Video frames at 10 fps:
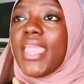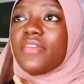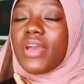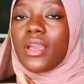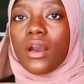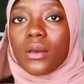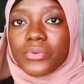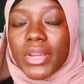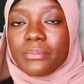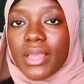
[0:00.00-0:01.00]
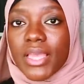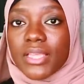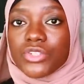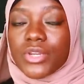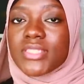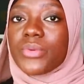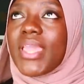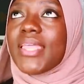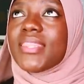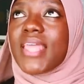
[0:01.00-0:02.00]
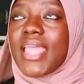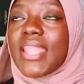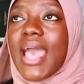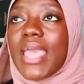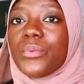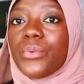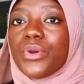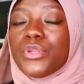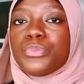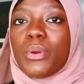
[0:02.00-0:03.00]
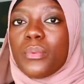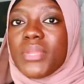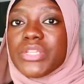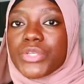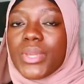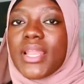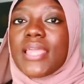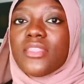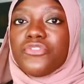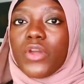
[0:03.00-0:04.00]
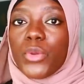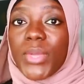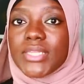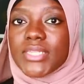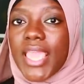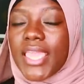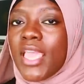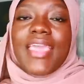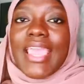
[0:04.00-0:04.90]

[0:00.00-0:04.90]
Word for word: If I can't braid my hair straight away, then I would probably do it like the following day.